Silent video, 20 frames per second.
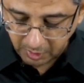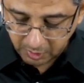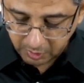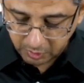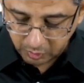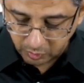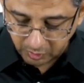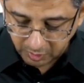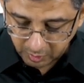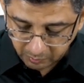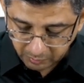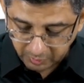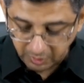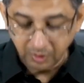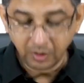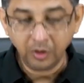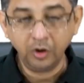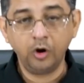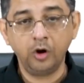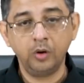You can bring
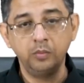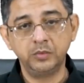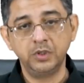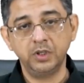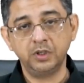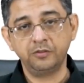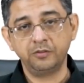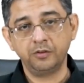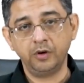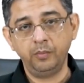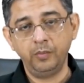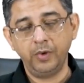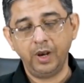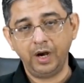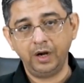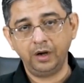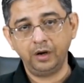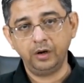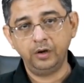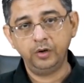an object from
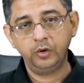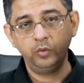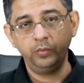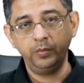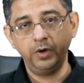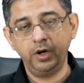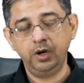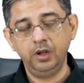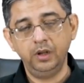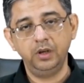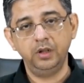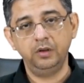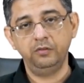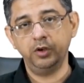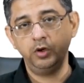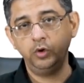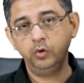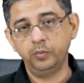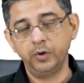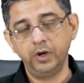lateral to medially.
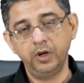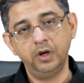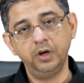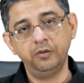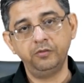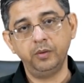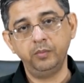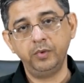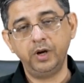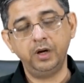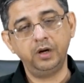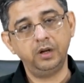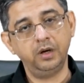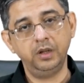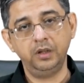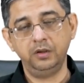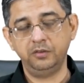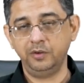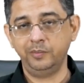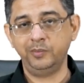When you bring it from
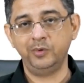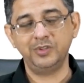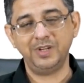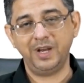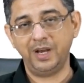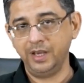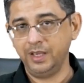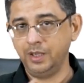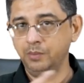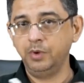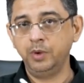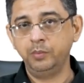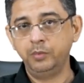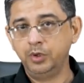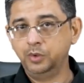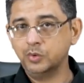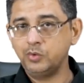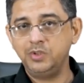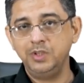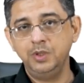laterally, suppose I am able
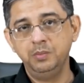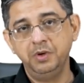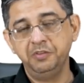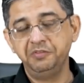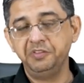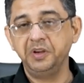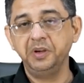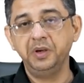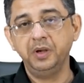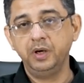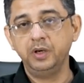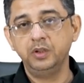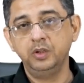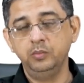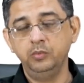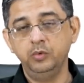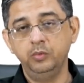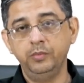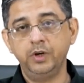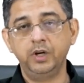to see my finger at the
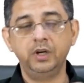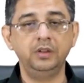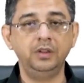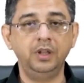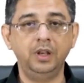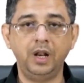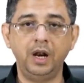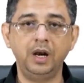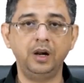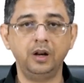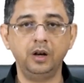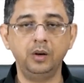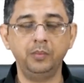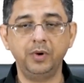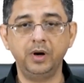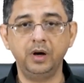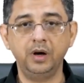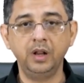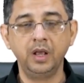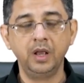moment in the lateral
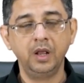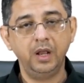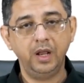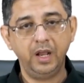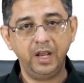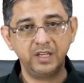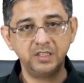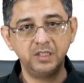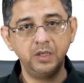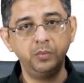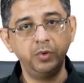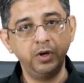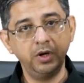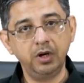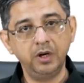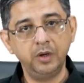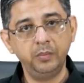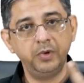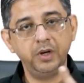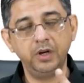part. As I bring
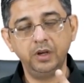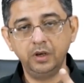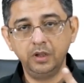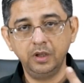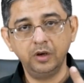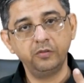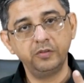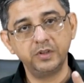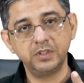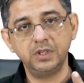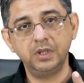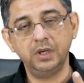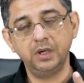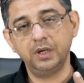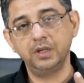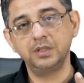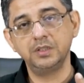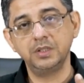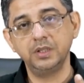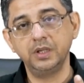it medially, obviously I
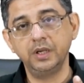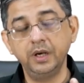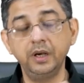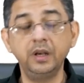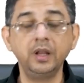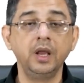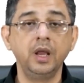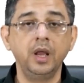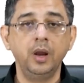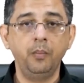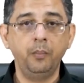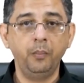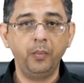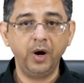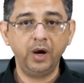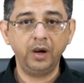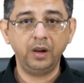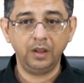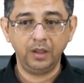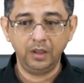can see it.
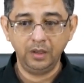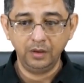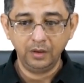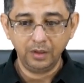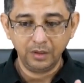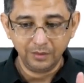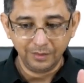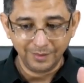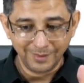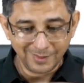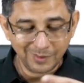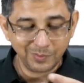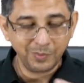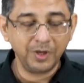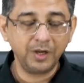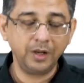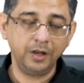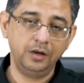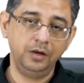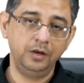But in this
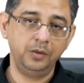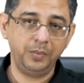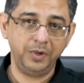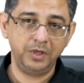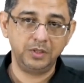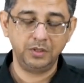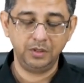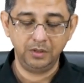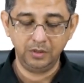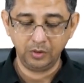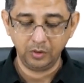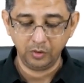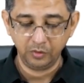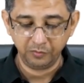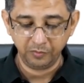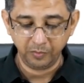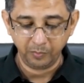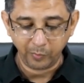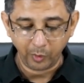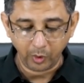particular patient of
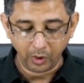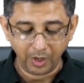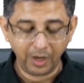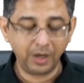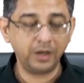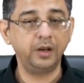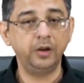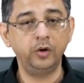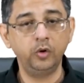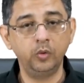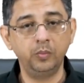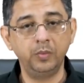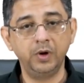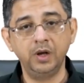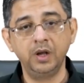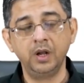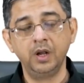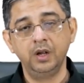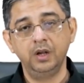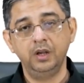prolactinoma,
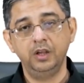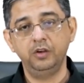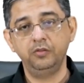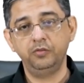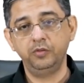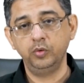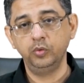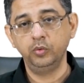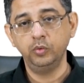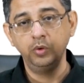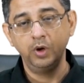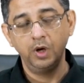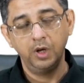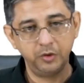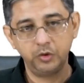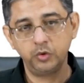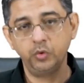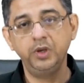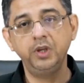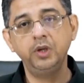if you
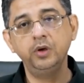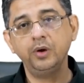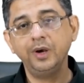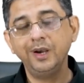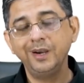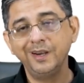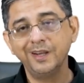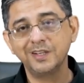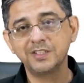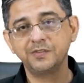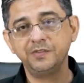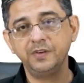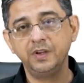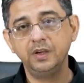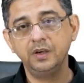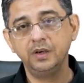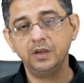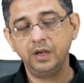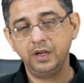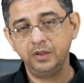showing your index
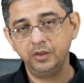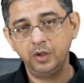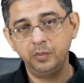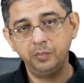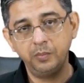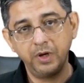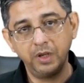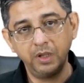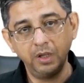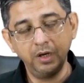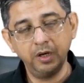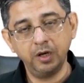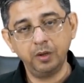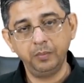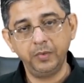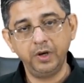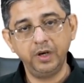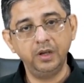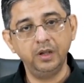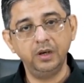finger and then bringing it
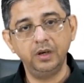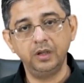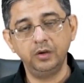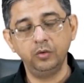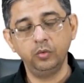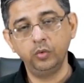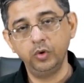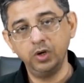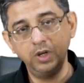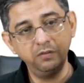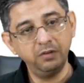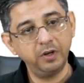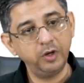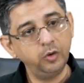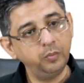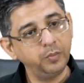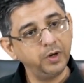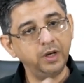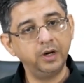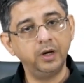medially, only when you
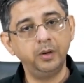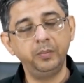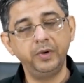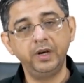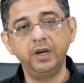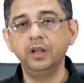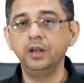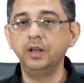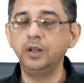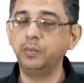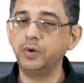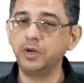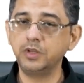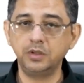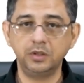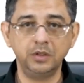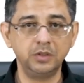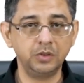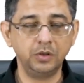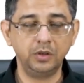bring it medially,
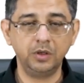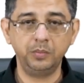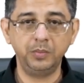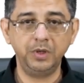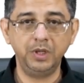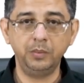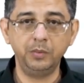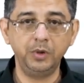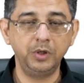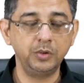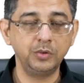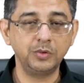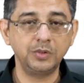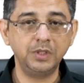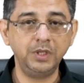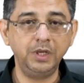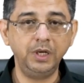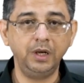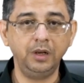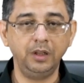patient is going to be able to
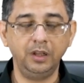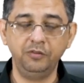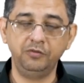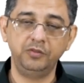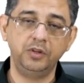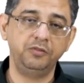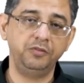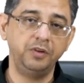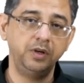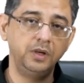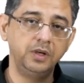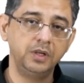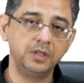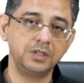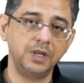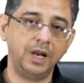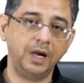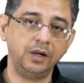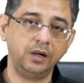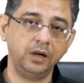see it. If the finger is
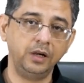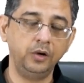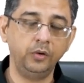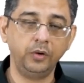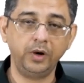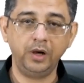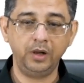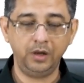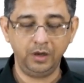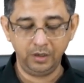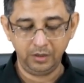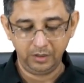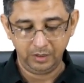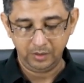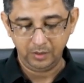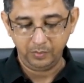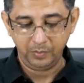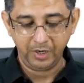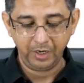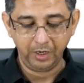laterally located in
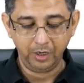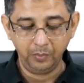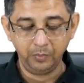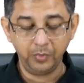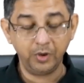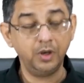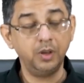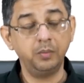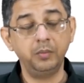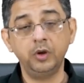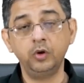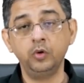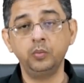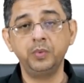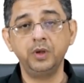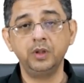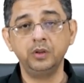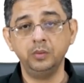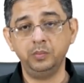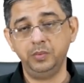a bitemporal
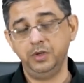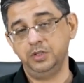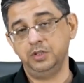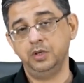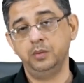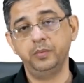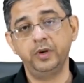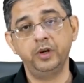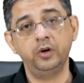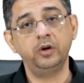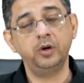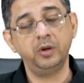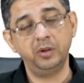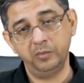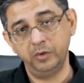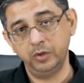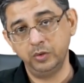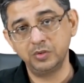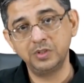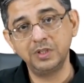hemianopia, the patient may not
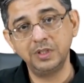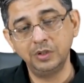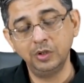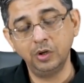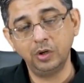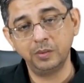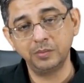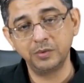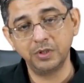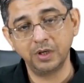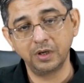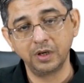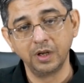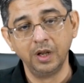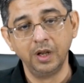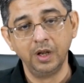able to see the object.